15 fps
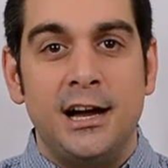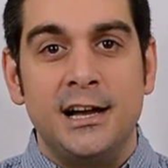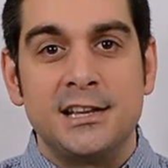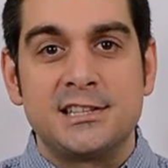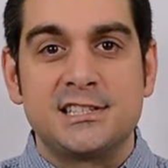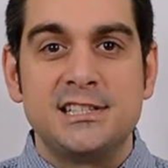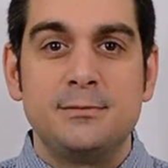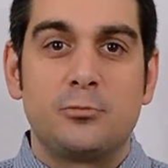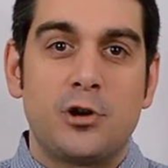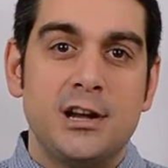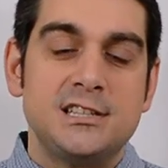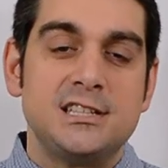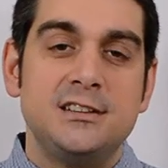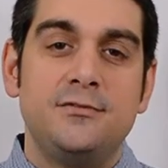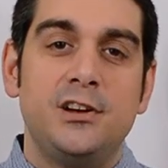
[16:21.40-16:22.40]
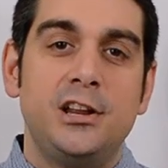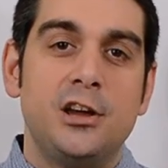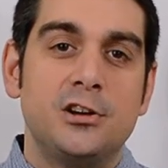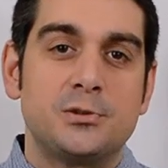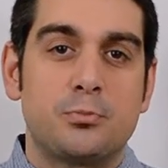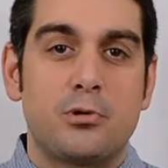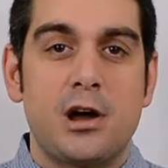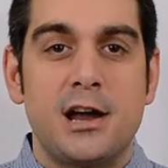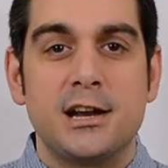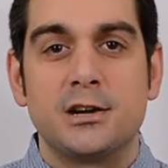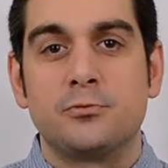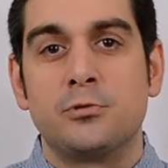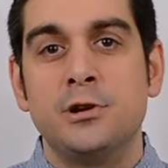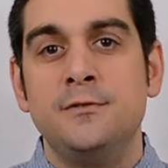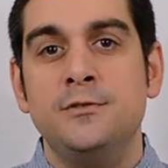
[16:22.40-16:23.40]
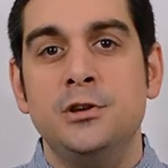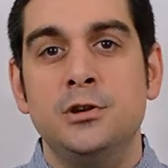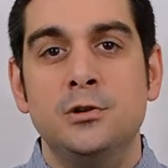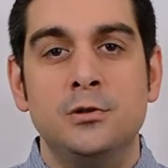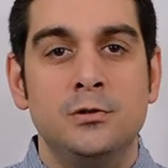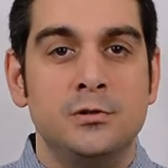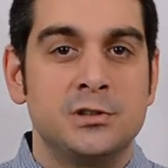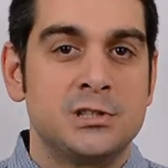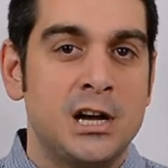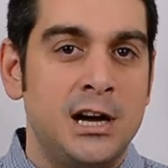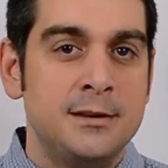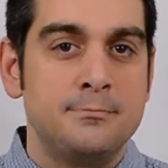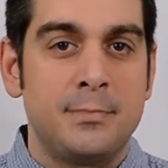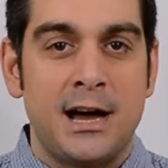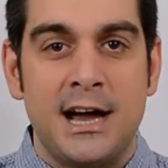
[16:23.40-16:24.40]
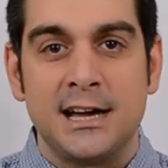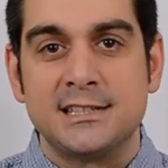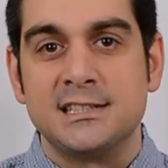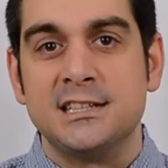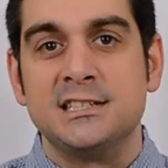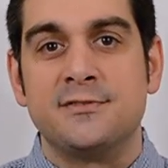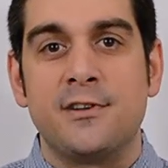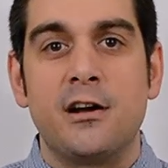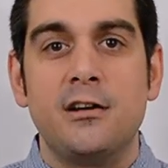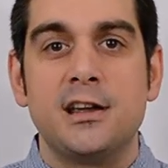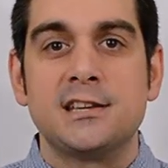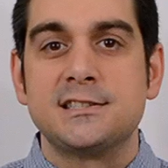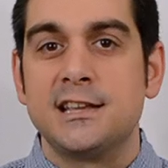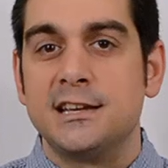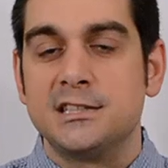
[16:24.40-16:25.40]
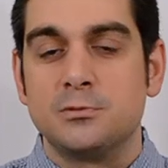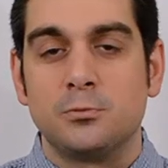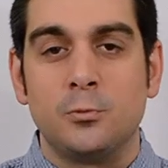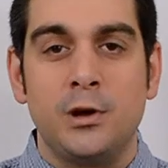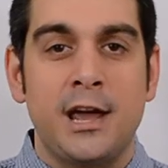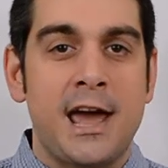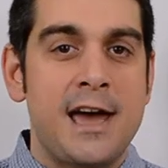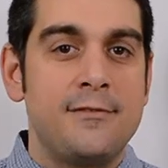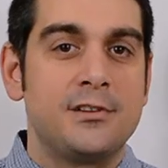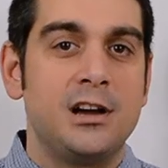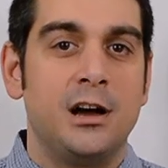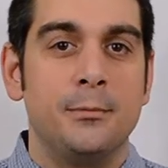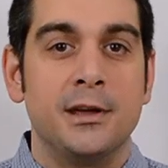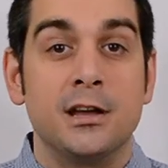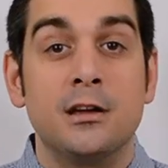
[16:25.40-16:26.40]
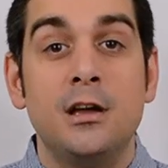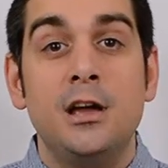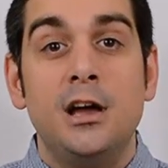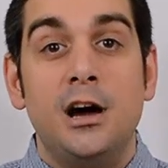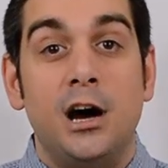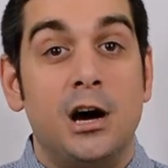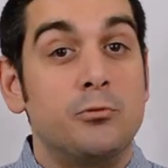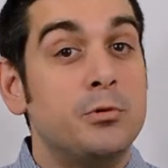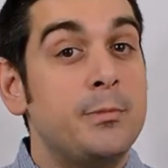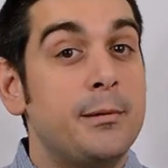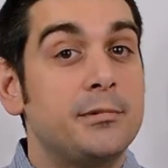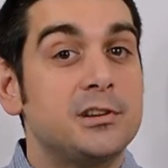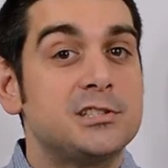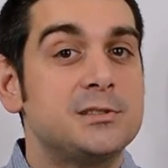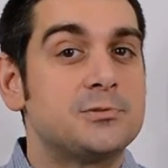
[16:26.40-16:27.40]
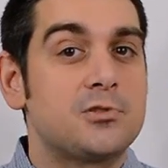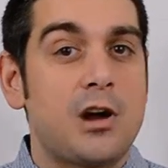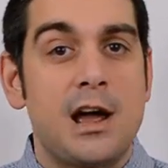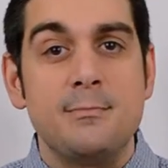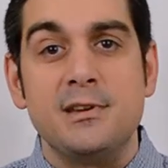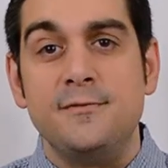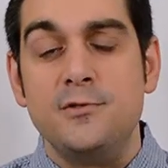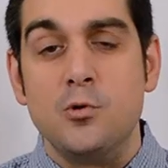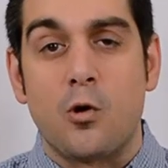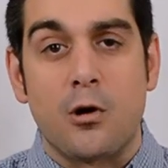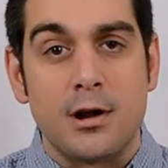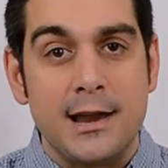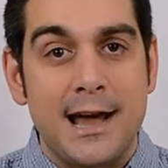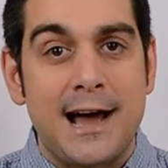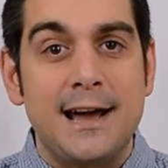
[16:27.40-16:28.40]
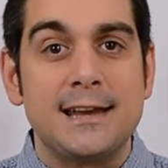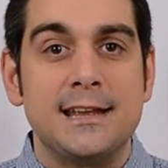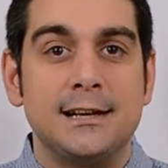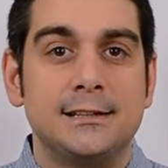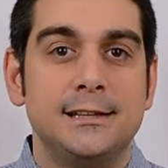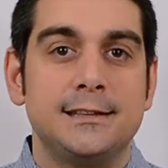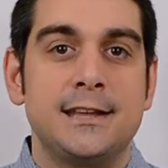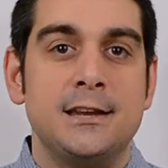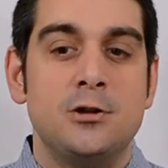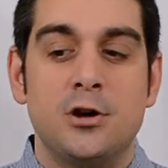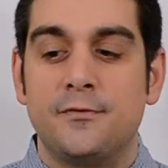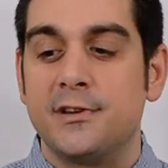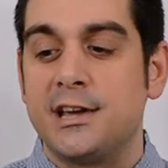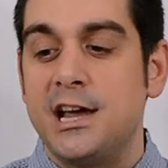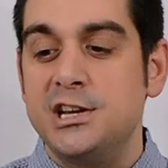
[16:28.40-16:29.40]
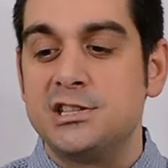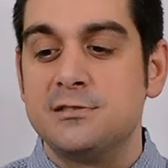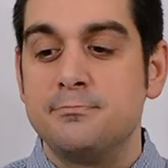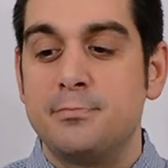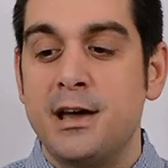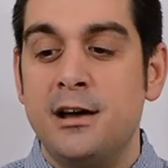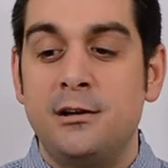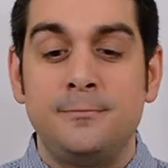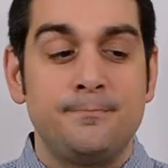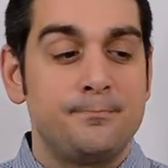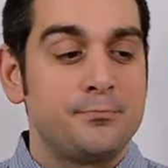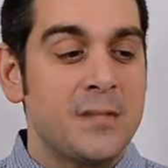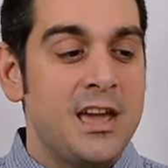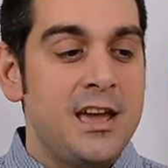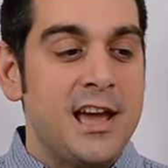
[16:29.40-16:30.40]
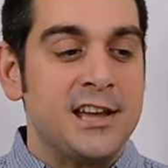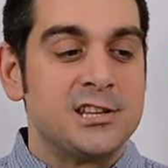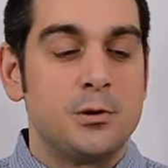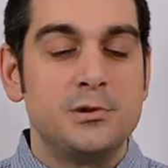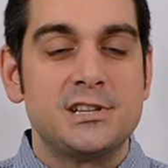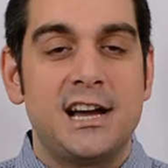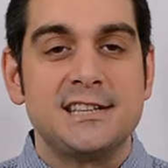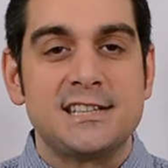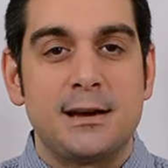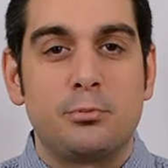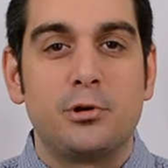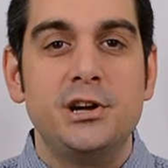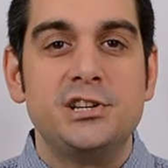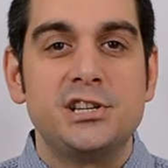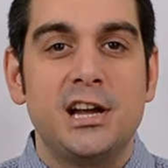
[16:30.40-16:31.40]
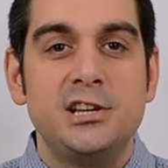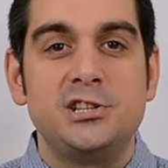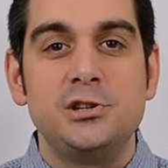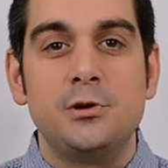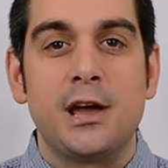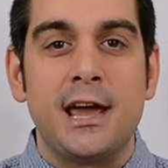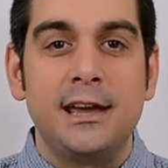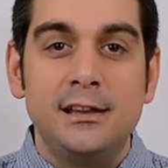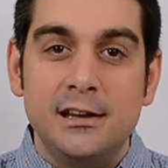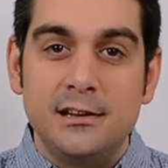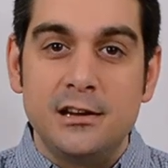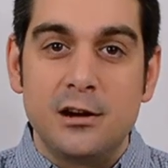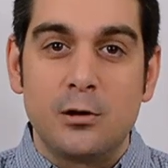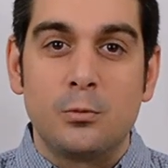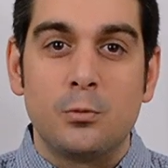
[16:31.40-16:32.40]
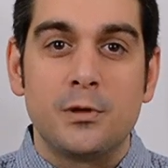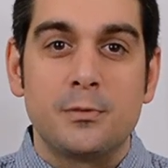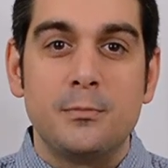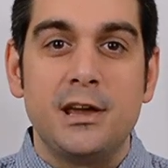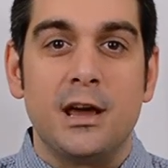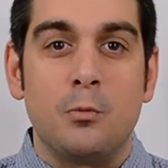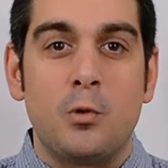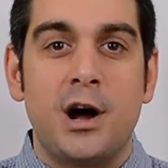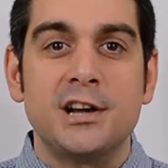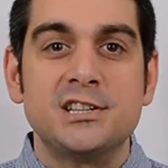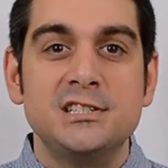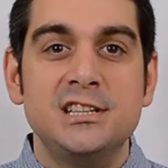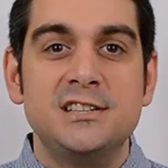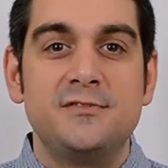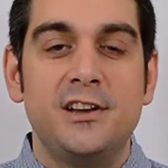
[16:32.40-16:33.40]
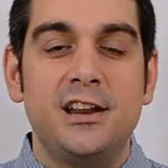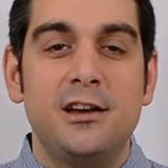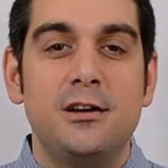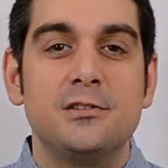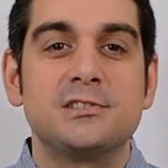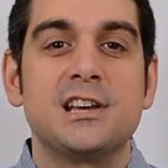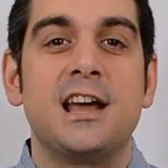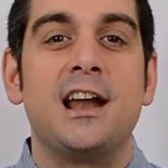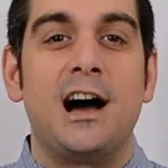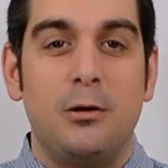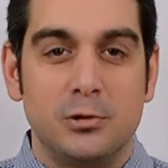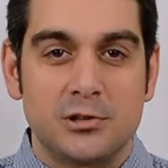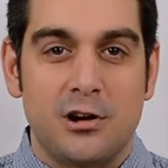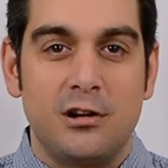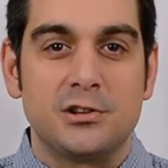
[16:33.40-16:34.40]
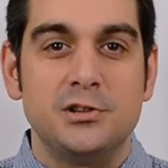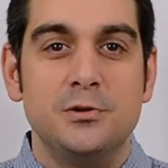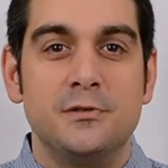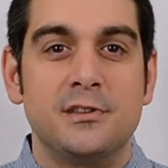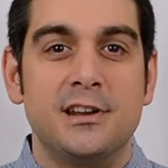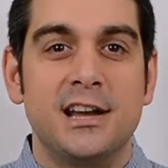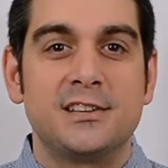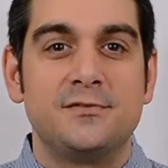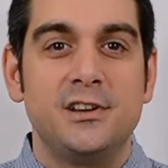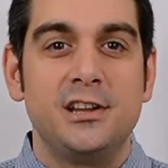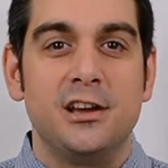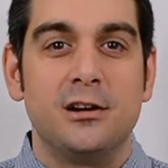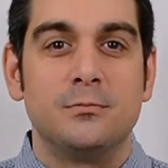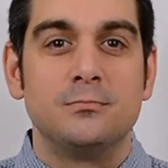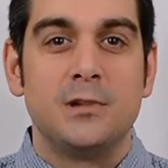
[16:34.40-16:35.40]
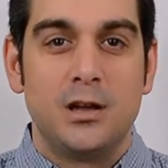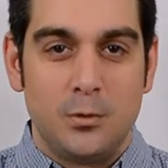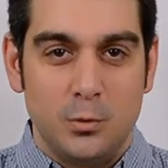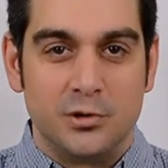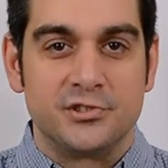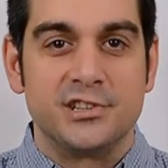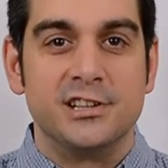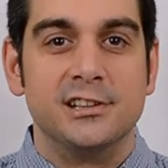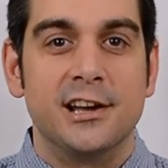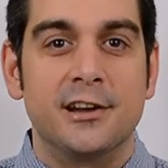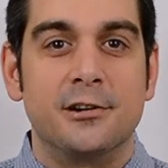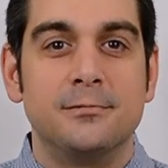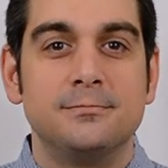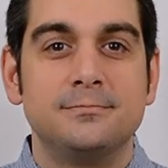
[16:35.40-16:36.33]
sim racing videos, product reviews, unboxings, various things we have coming, remember to subscribe if you are not and click that notification bell. As always, guys, I appreciate you hanging in here with me and watching these videos, and I will talk to you in the next video. We'll see you later.